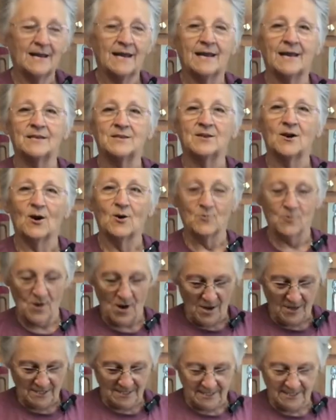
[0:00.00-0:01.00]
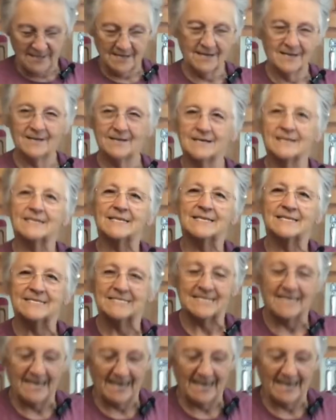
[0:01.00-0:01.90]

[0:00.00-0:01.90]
and not Roxy, it's